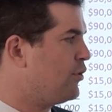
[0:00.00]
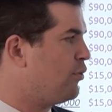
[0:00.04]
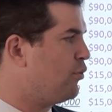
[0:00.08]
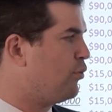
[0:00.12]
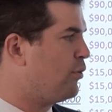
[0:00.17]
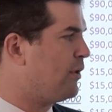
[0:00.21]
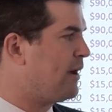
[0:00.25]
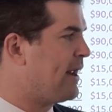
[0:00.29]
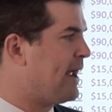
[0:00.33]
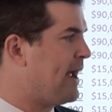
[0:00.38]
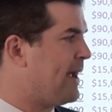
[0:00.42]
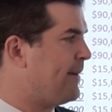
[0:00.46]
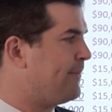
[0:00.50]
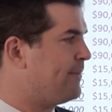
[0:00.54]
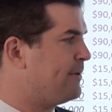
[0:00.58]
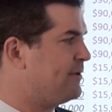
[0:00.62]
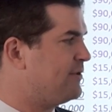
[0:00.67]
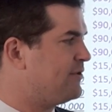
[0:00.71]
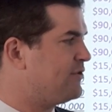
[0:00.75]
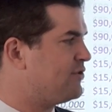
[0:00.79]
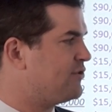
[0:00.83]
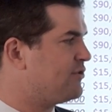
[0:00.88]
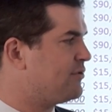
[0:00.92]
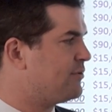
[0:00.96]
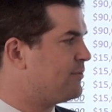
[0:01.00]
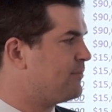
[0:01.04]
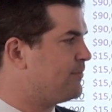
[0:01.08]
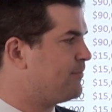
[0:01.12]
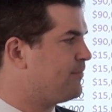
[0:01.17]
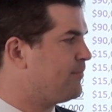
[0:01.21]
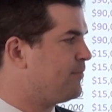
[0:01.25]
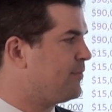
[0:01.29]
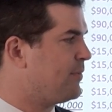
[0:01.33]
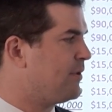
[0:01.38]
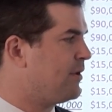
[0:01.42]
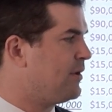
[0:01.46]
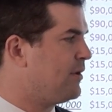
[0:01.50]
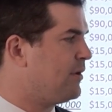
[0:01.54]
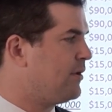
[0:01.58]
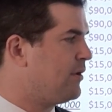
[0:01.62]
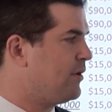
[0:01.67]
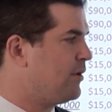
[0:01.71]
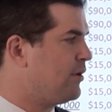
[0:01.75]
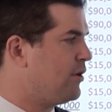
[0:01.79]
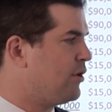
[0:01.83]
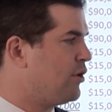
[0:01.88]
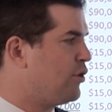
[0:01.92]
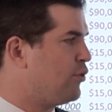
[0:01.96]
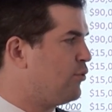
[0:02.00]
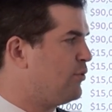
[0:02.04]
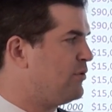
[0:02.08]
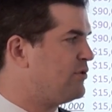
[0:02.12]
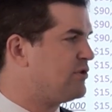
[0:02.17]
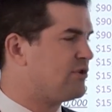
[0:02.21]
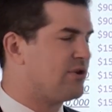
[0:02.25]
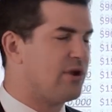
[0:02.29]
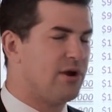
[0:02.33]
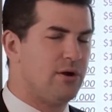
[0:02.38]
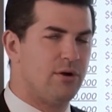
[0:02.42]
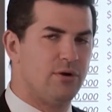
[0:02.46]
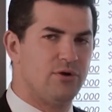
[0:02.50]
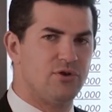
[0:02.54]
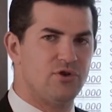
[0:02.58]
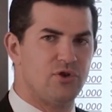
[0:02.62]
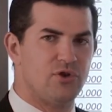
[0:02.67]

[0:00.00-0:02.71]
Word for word: What happens? We start,